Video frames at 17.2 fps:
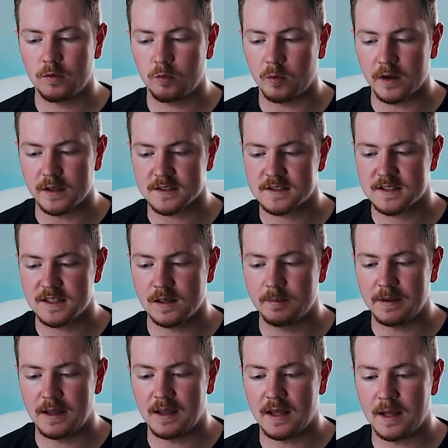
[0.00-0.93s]
while still
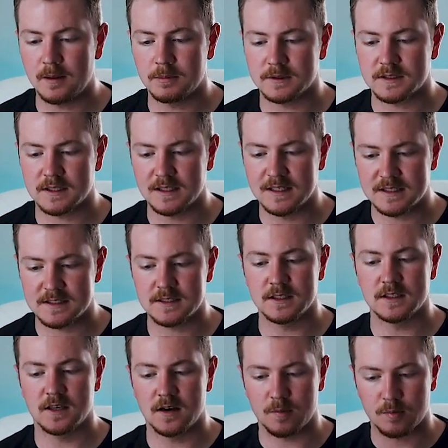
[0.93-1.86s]
being able to listen
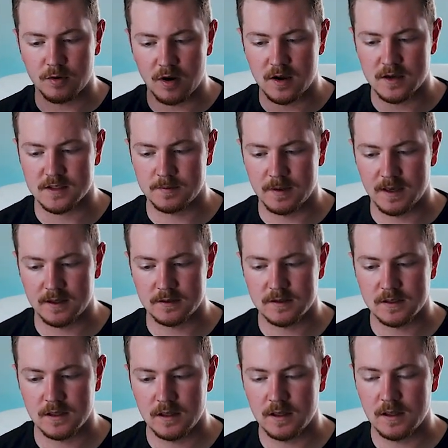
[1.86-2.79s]
to the prospect.